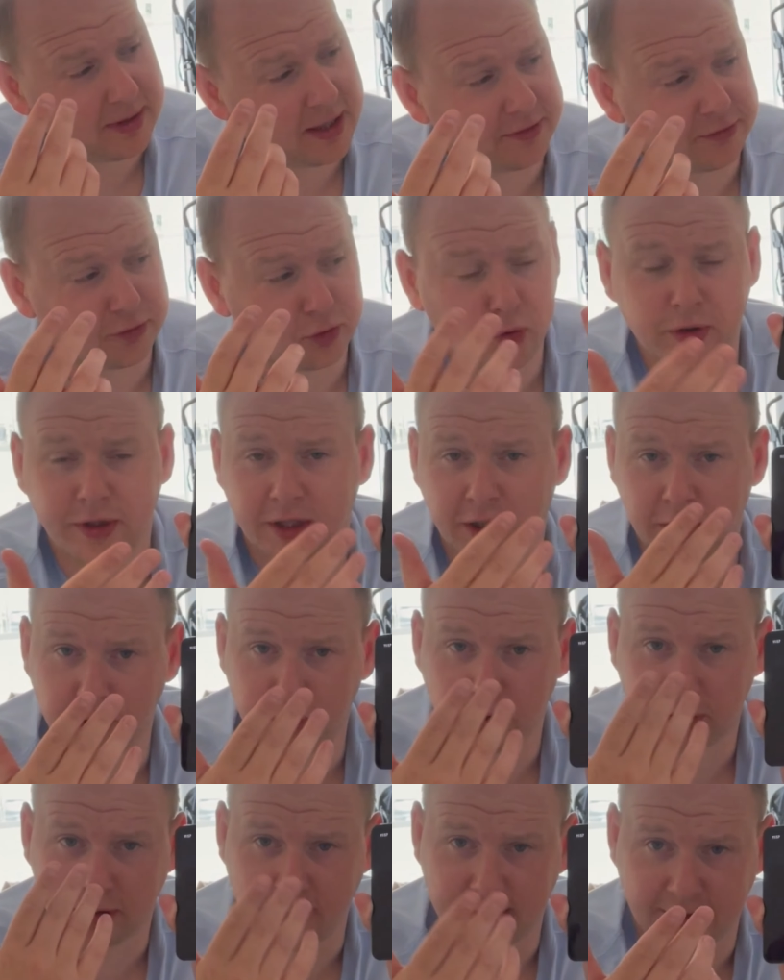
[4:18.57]
It's going to
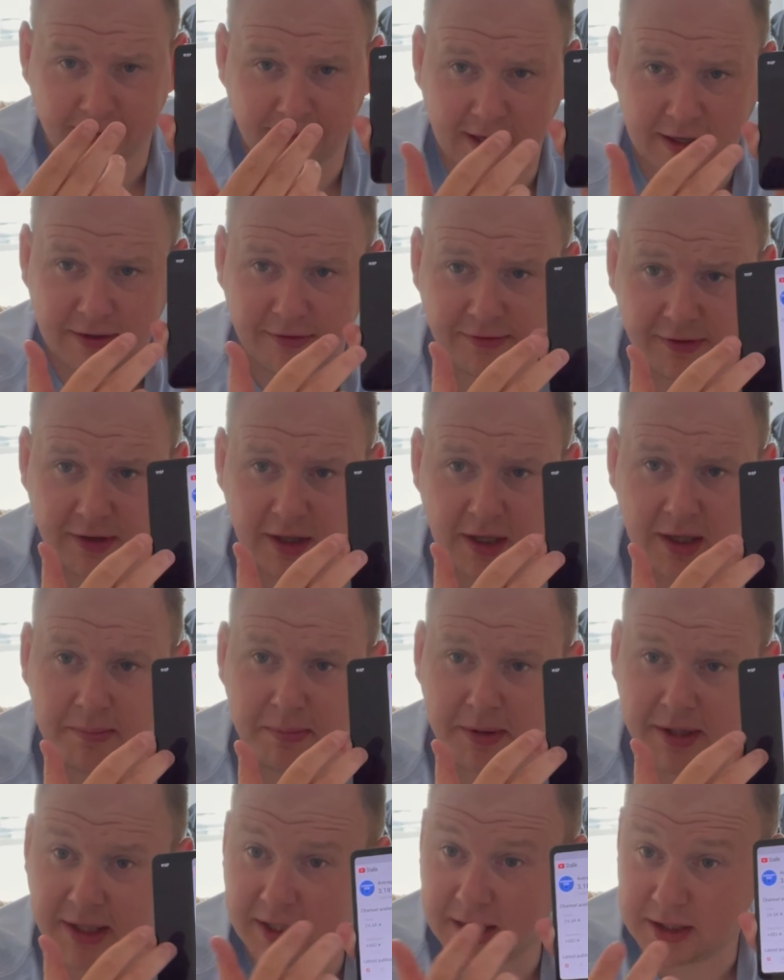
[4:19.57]
look like this,
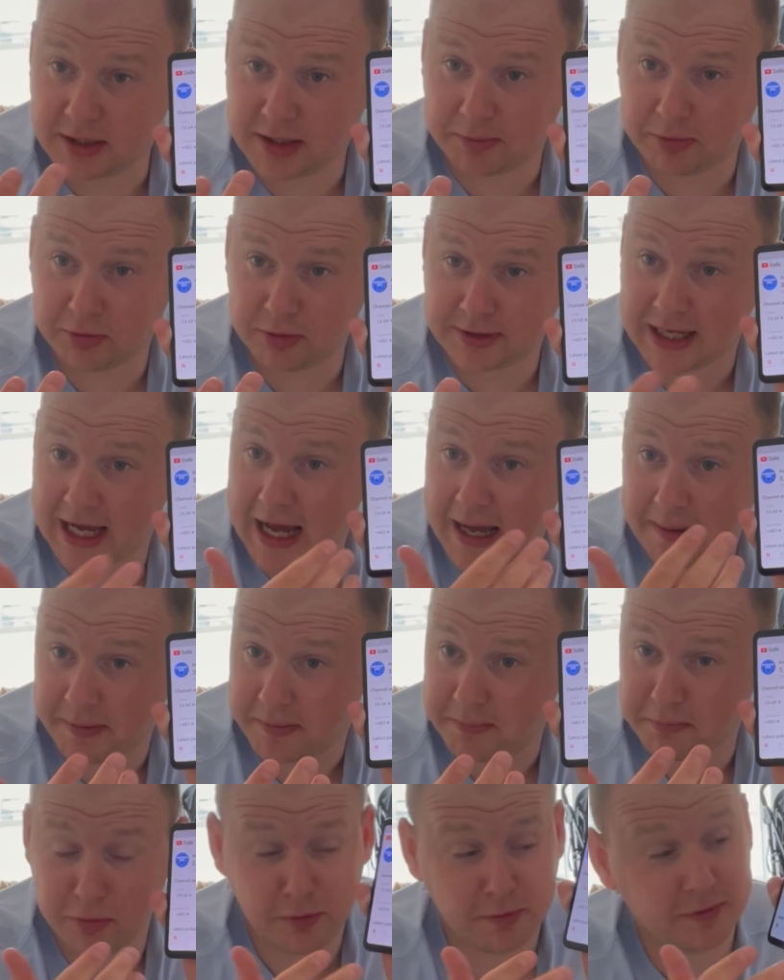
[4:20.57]
but you can double tap
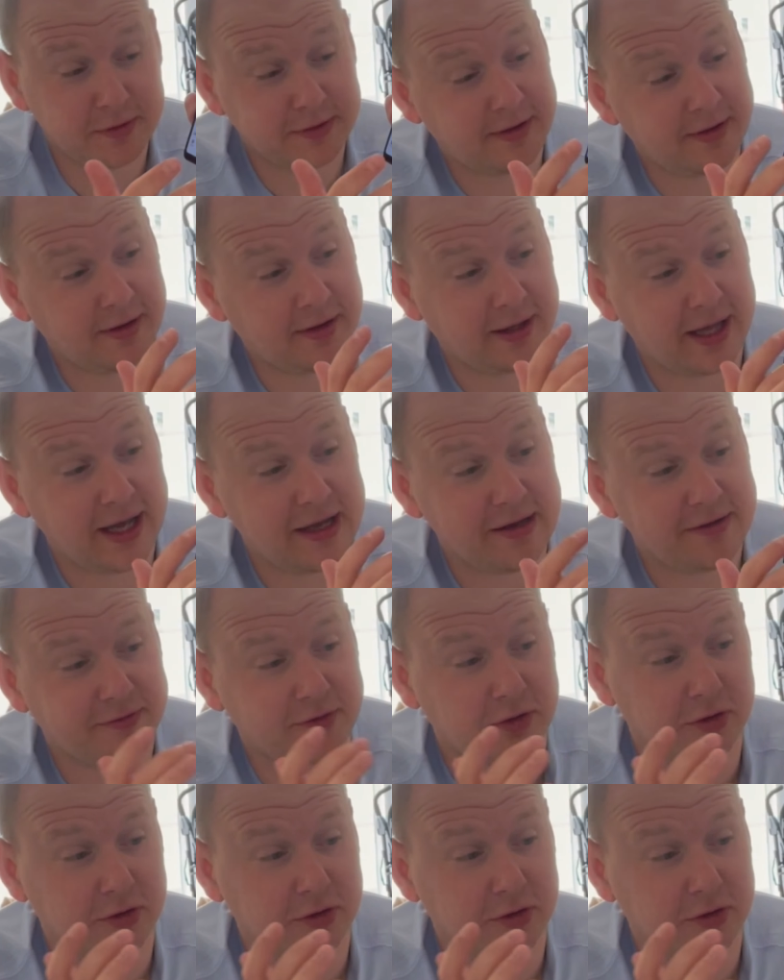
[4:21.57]
and move it to the left,